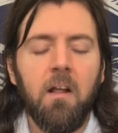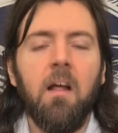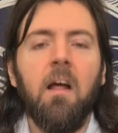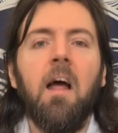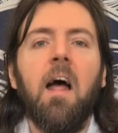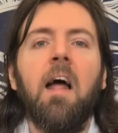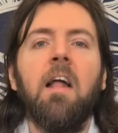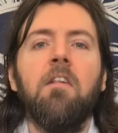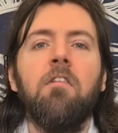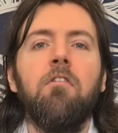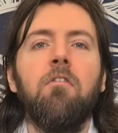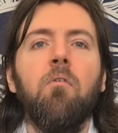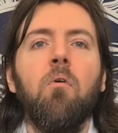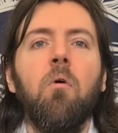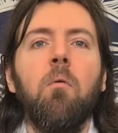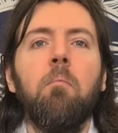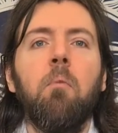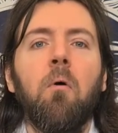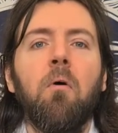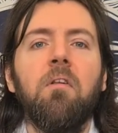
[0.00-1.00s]
And so,
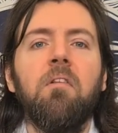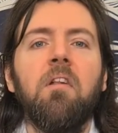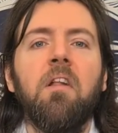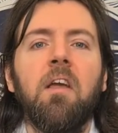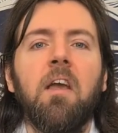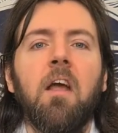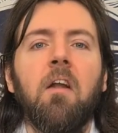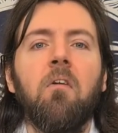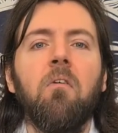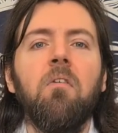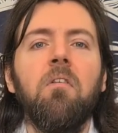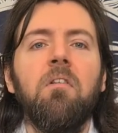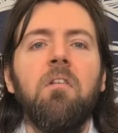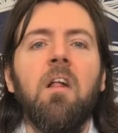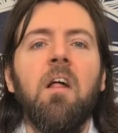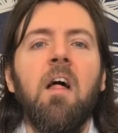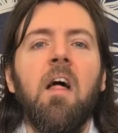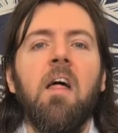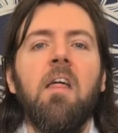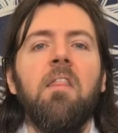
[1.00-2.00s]
boys and girls,
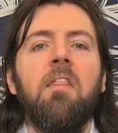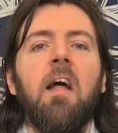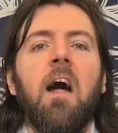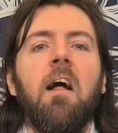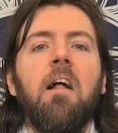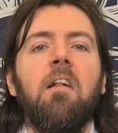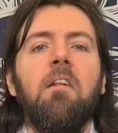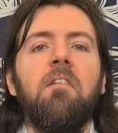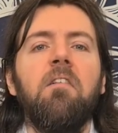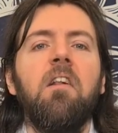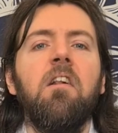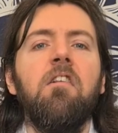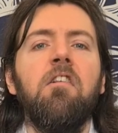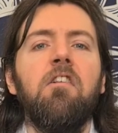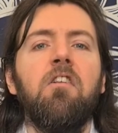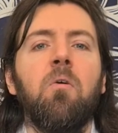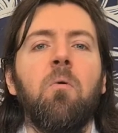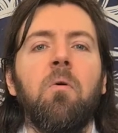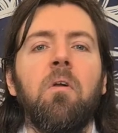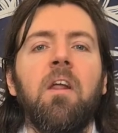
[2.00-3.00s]
that's the
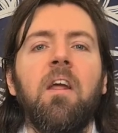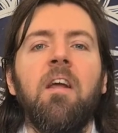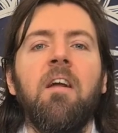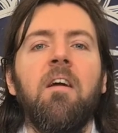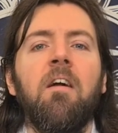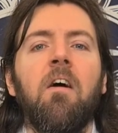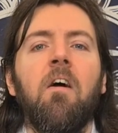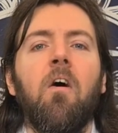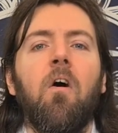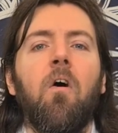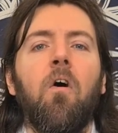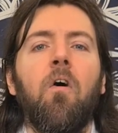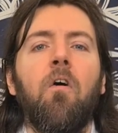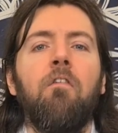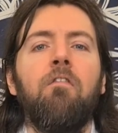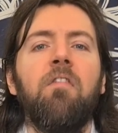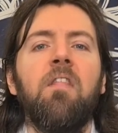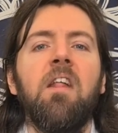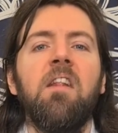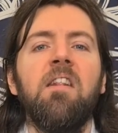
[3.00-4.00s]
story
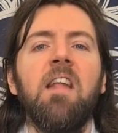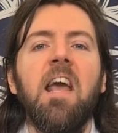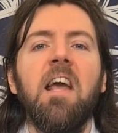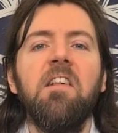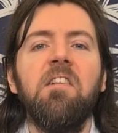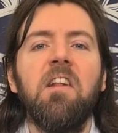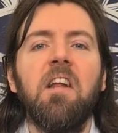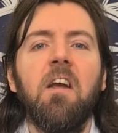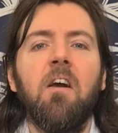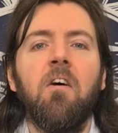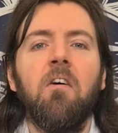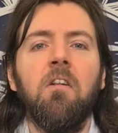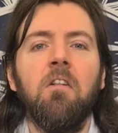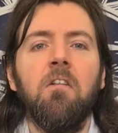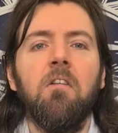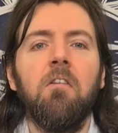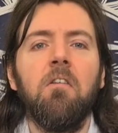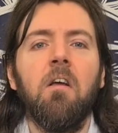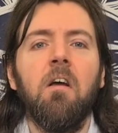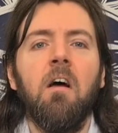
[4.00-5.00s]
of the Nessie
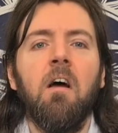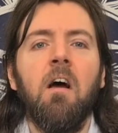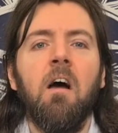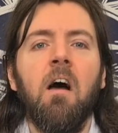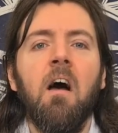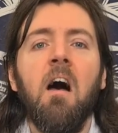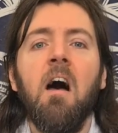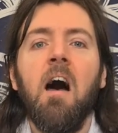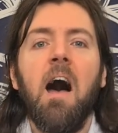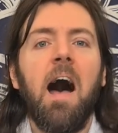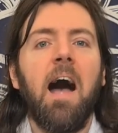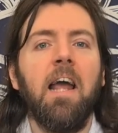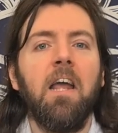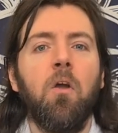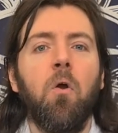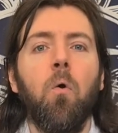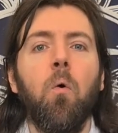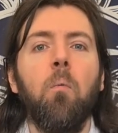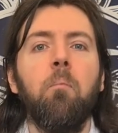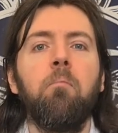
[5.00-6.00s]
hunt. I
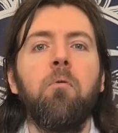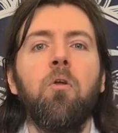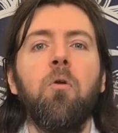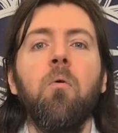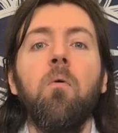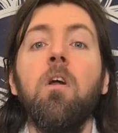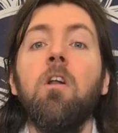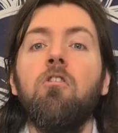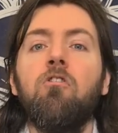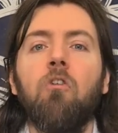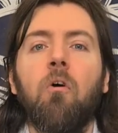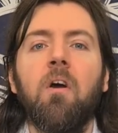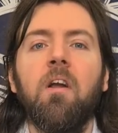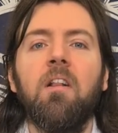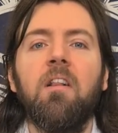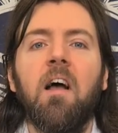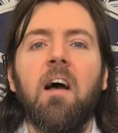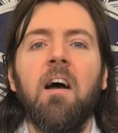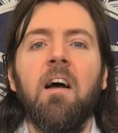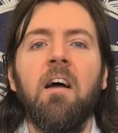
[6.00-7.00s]
hope you enjoyed
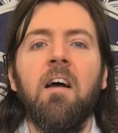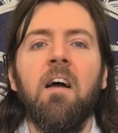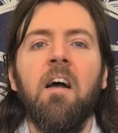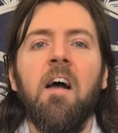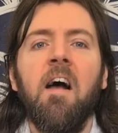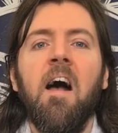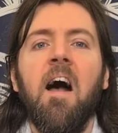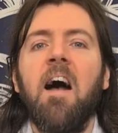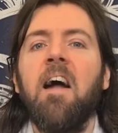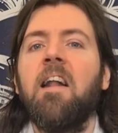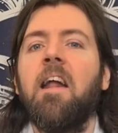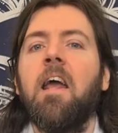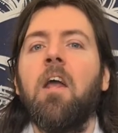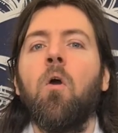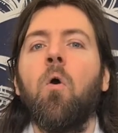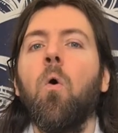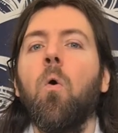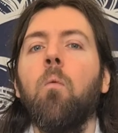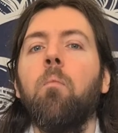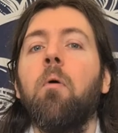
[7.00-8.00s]
that, and I
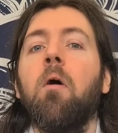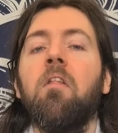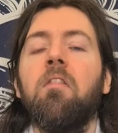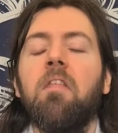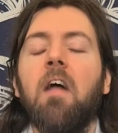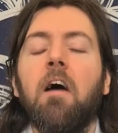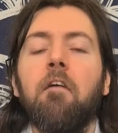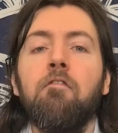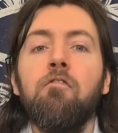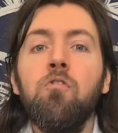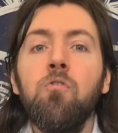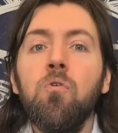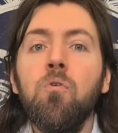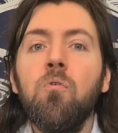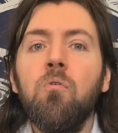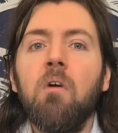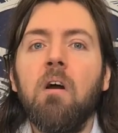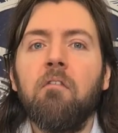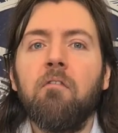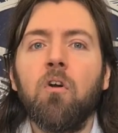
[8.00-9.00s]
hope that if
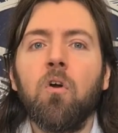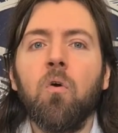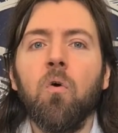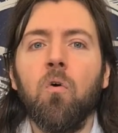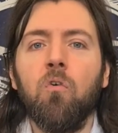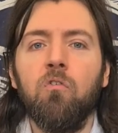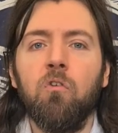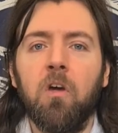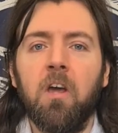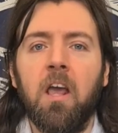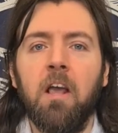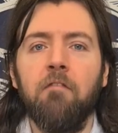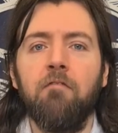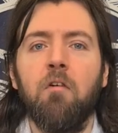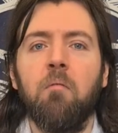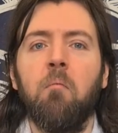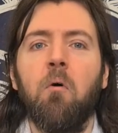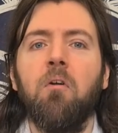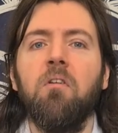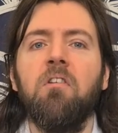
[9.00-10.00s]
you ever go looking for
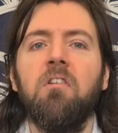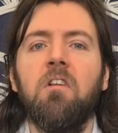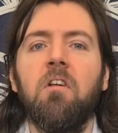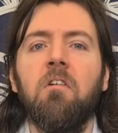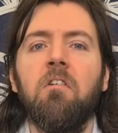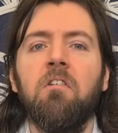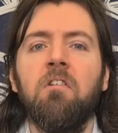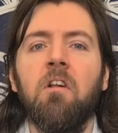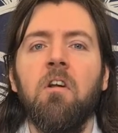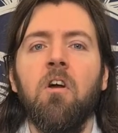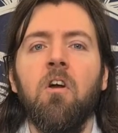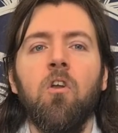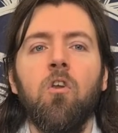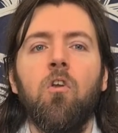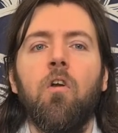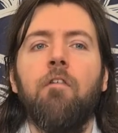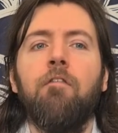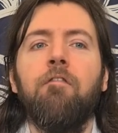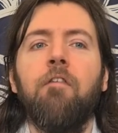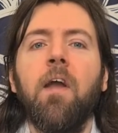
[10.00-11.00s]
monsters,
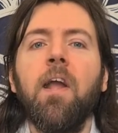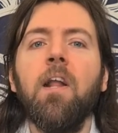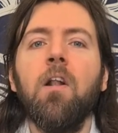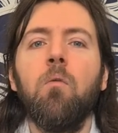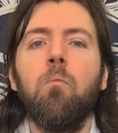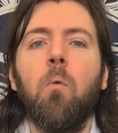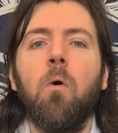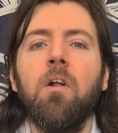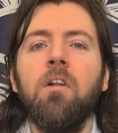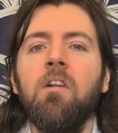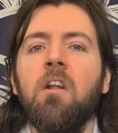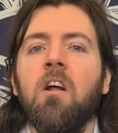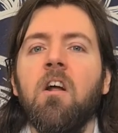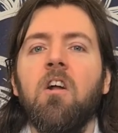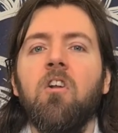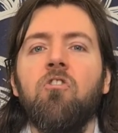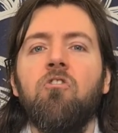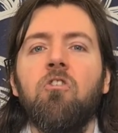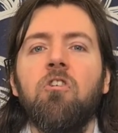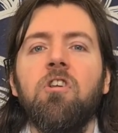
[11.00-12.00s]
you find one
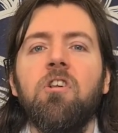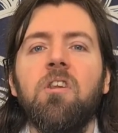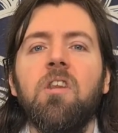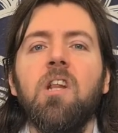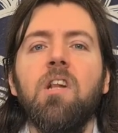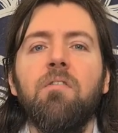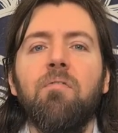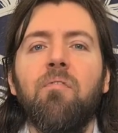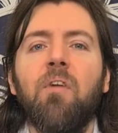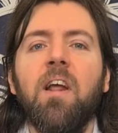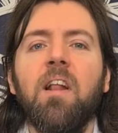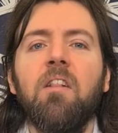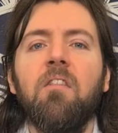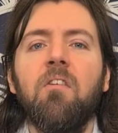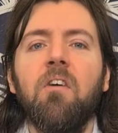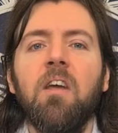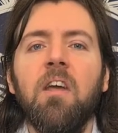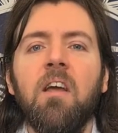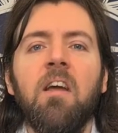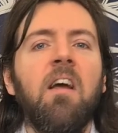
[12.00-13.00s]
just as
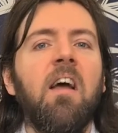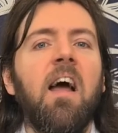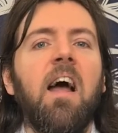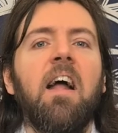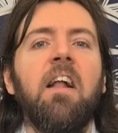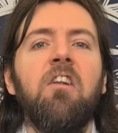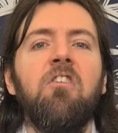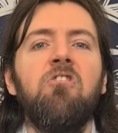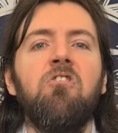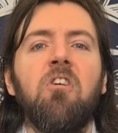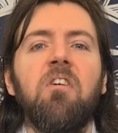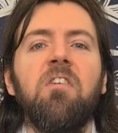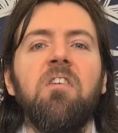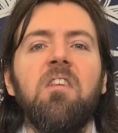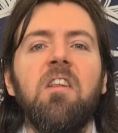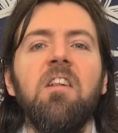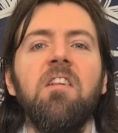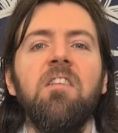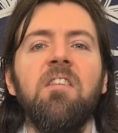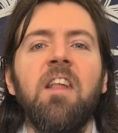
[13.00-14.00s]
friendly and just
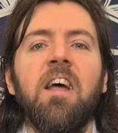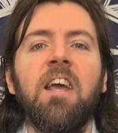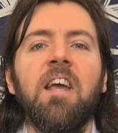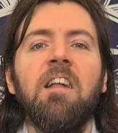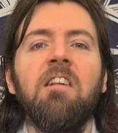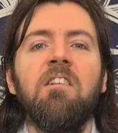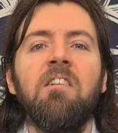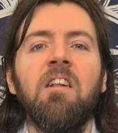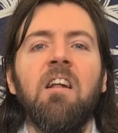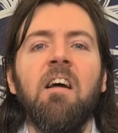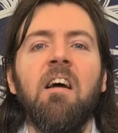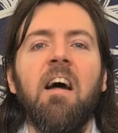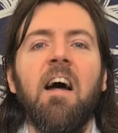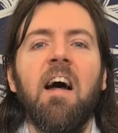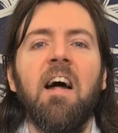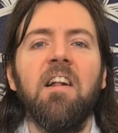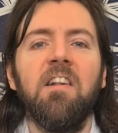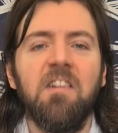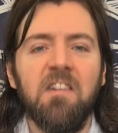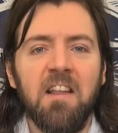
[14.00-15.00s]
as nice
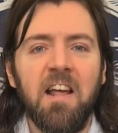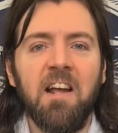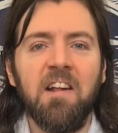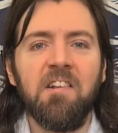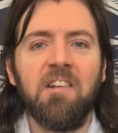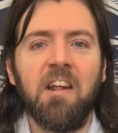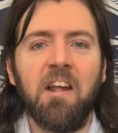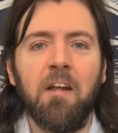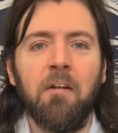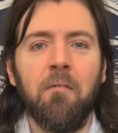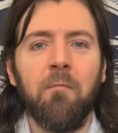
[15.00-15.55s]
as Nessie.